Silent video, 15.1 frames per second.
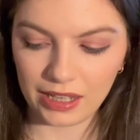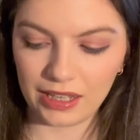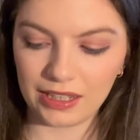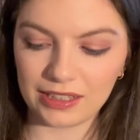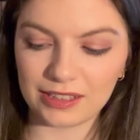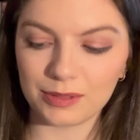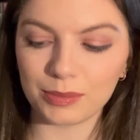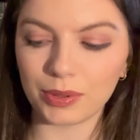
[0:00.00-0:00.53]

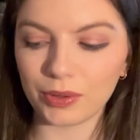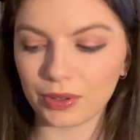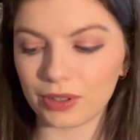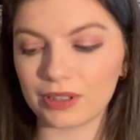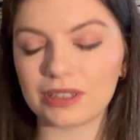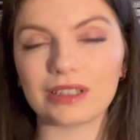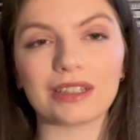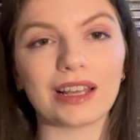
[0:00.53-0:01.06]
it's
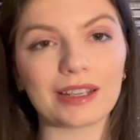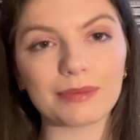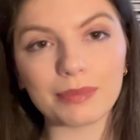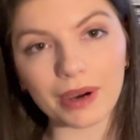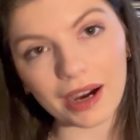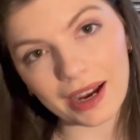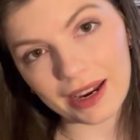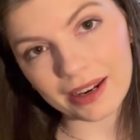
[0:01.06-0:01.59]
important to like
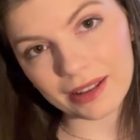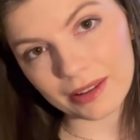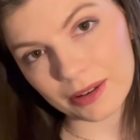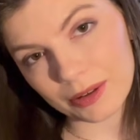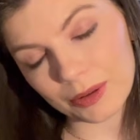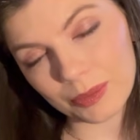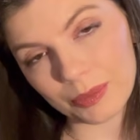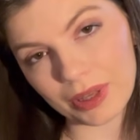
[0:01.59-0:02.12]
buy
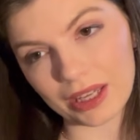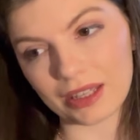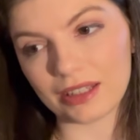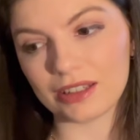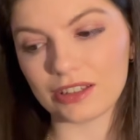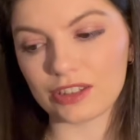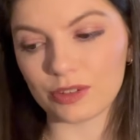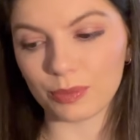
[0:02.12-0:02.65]
them
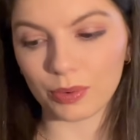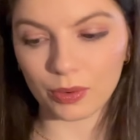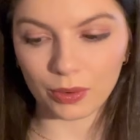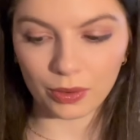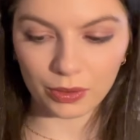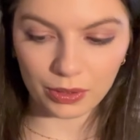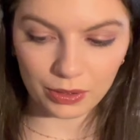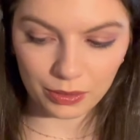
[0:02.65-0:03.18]
and
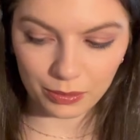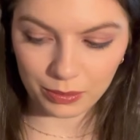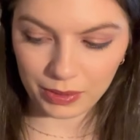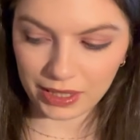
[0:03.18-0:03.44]
support them.